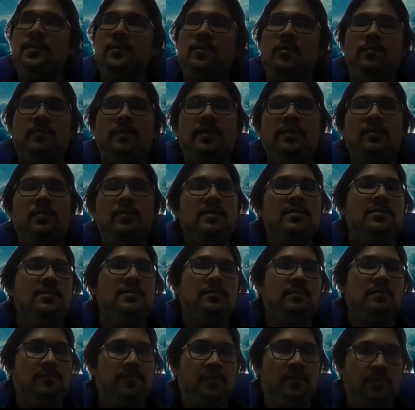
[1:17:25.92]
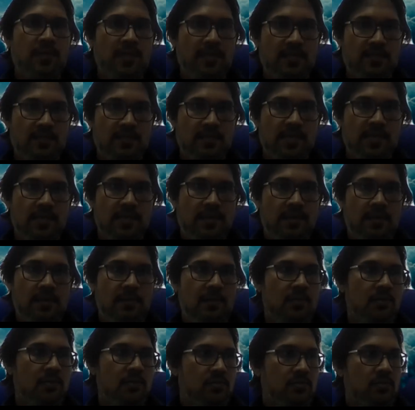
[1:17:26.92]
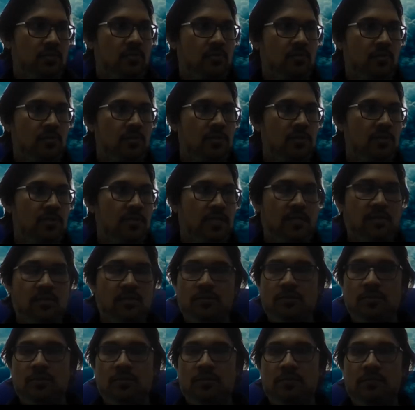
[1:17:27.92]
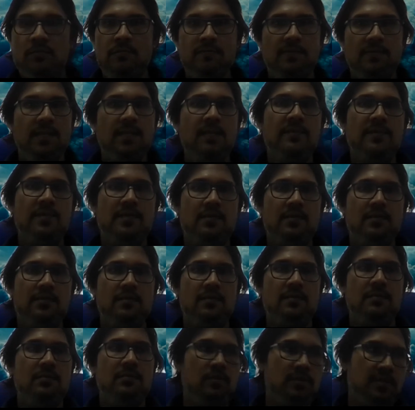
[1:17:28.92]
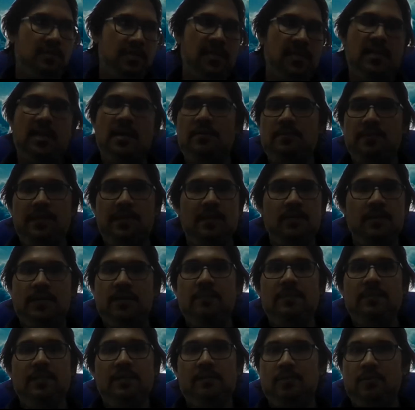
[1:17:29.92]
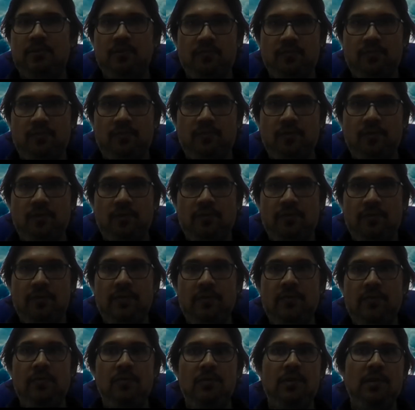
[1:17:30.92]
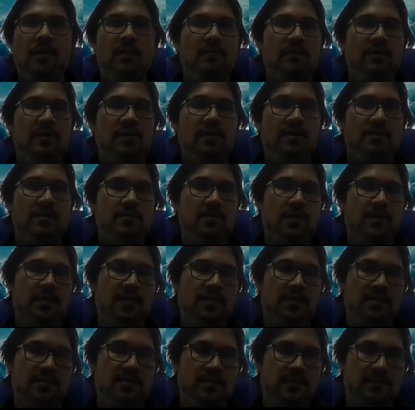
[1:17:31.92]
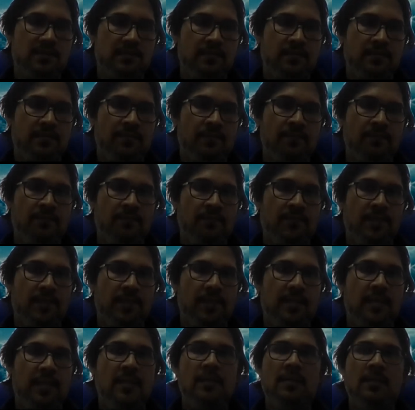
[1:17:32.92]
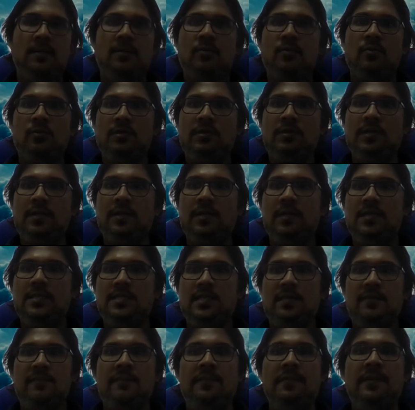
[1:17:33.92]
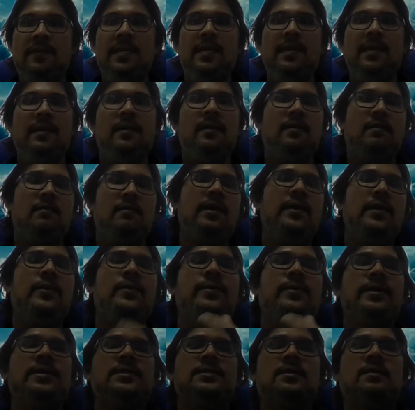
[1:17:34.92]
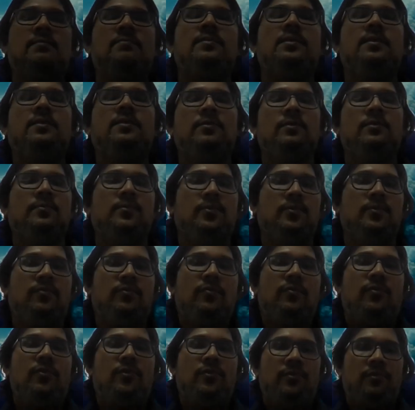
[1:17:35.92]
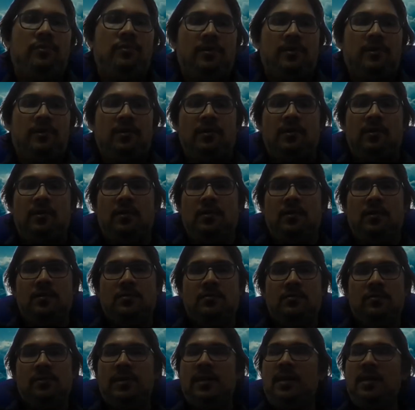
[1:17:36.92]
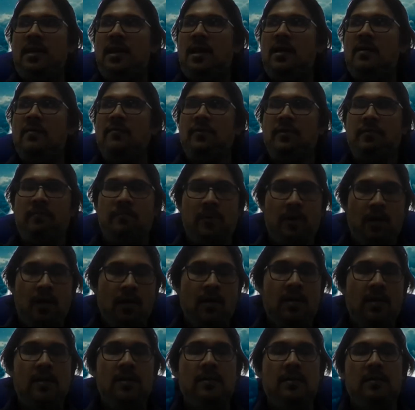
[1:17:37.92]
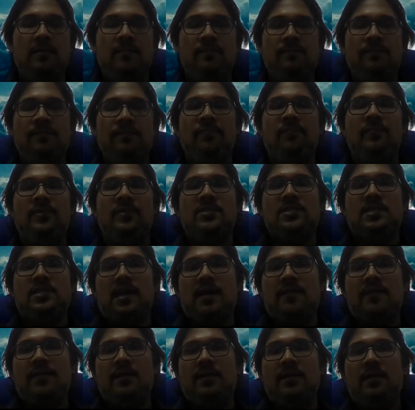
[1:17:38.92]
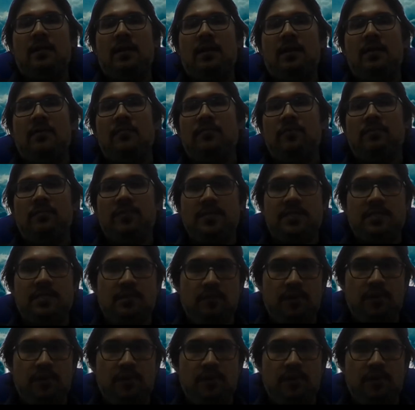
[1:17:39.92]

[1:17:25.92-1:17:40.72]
you've been doing a few things, right? In your schools, at your home, whatever. You can have you can build a portfolio even you don't have work experience. And then the cool thing is every day try to add something to your portfolio. So you can have your blog, which having a lot of information